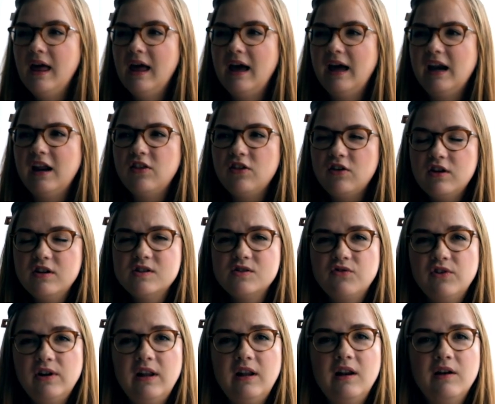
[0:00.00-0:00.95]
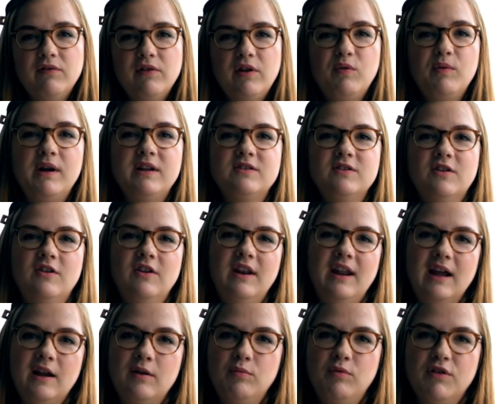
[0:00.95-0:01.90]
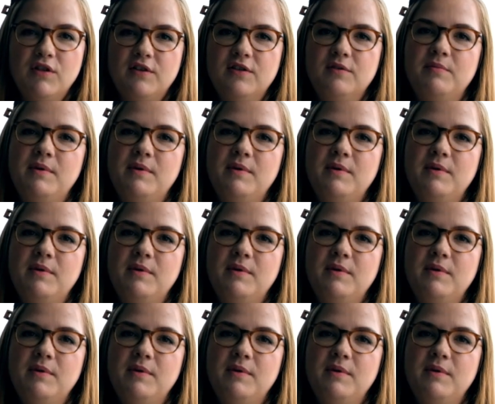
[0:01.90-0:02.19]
and I thought it's a really lovely way to connect with other